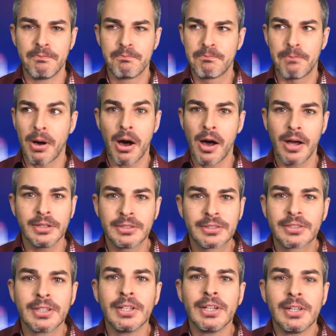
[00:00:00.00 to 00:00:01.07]

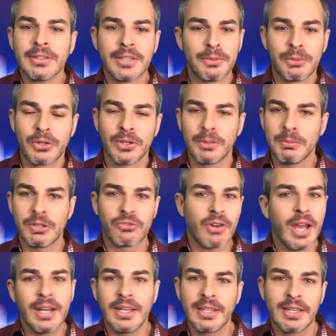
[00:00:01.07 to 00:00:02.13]
pods that we're going to be
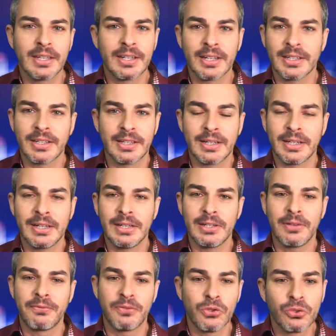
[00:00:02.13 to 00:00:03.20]
riding in
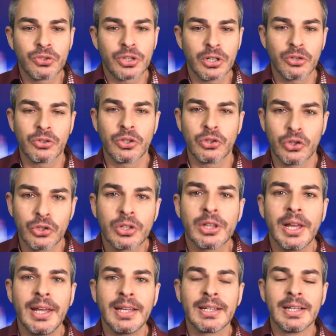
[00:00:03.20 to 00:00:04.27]
the future are going to look
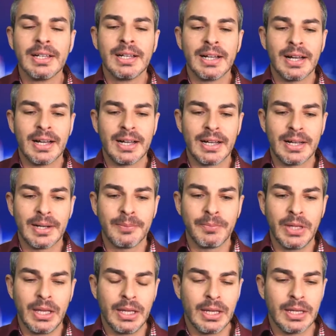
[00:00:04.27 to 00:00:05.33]
like.
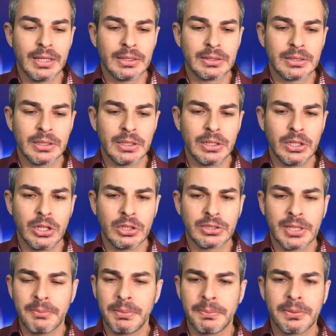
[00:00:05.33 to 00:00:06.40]
And
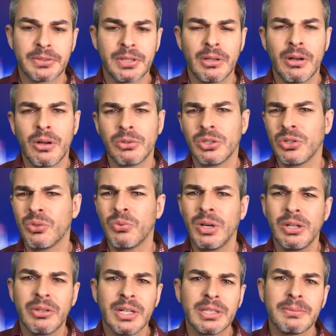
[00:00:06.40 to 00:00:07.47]
some people say, oh, you know,
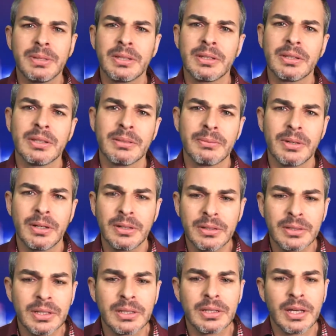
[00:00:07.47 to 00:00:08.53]
why are you guys making them
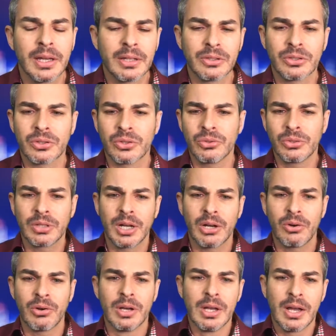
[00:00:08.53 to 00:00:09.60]
ugly again? You know, look
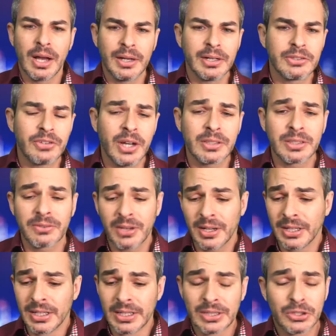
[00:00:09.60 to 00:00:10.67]
how unattractive they
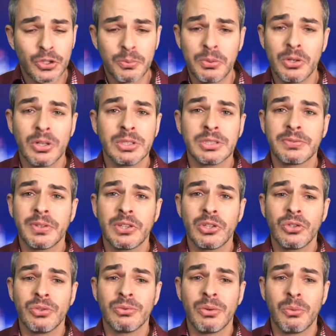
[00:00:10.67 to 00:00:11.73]
are. To be honest with
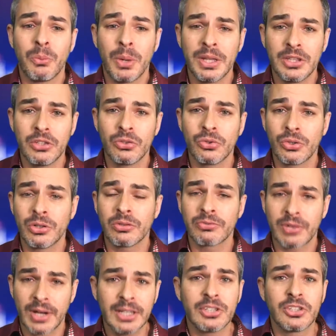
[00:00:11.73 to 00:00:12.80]
you, when you're
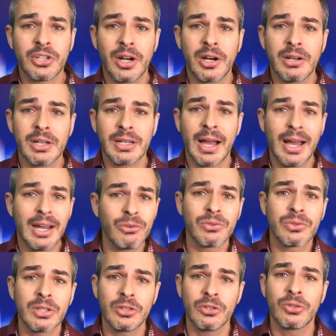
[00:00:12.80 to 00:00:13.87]
ride sharing, I don't
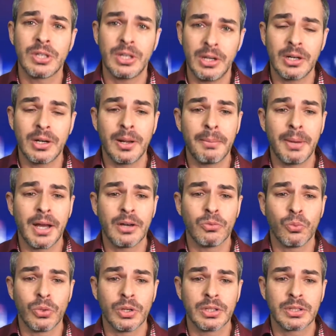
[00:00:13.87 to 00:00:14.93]
think you care about
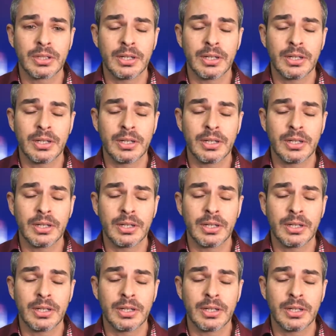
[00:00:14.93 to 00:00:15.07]
what